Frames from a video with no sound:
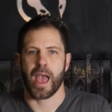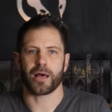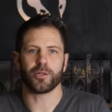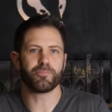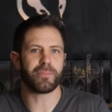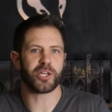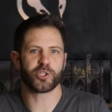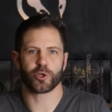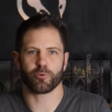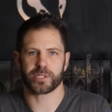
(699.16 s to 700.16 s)
El
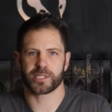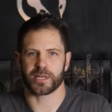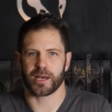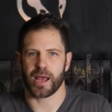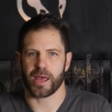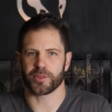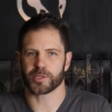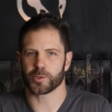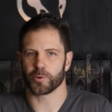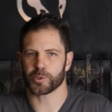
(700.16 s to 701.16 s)
Miniaturista and the
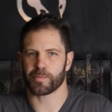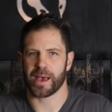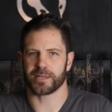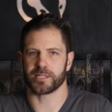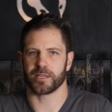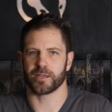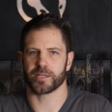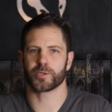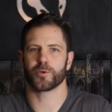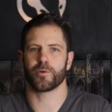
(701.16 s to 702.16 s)
Source Painting
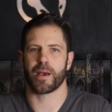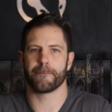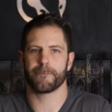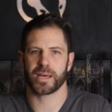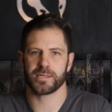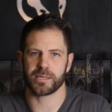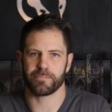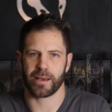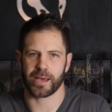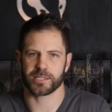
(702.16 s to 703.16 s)
are two
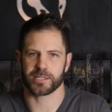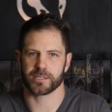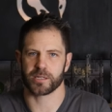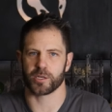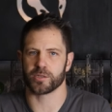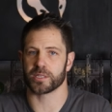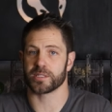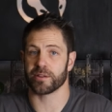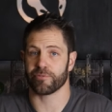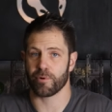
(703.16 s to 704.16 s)
amazing painters that use a
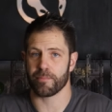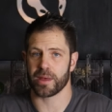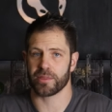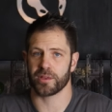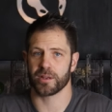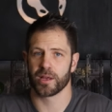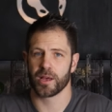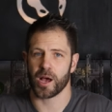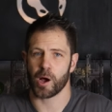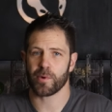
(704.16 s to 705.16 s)
different method
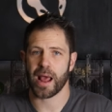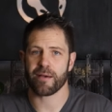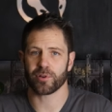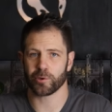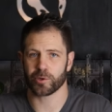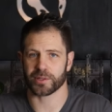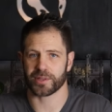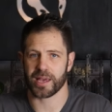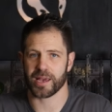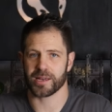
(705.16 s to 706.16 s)
I wanna have a look at
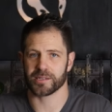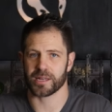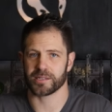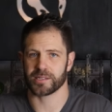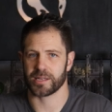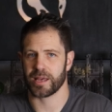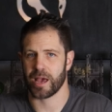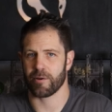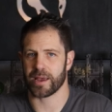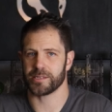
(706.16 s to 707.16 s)
theirs and see
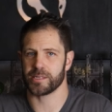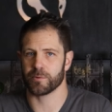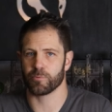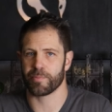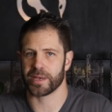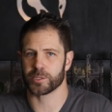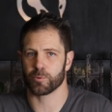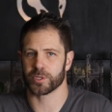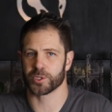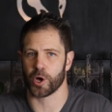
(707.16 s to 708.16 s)
how easy it will be
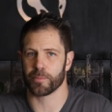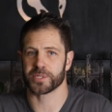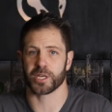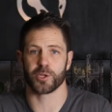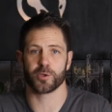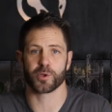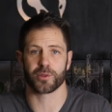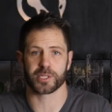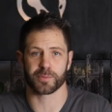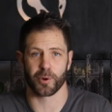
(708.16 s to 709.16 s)
to adopt and use
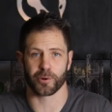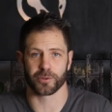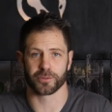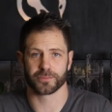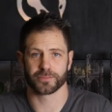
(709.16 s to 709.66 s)
on this model.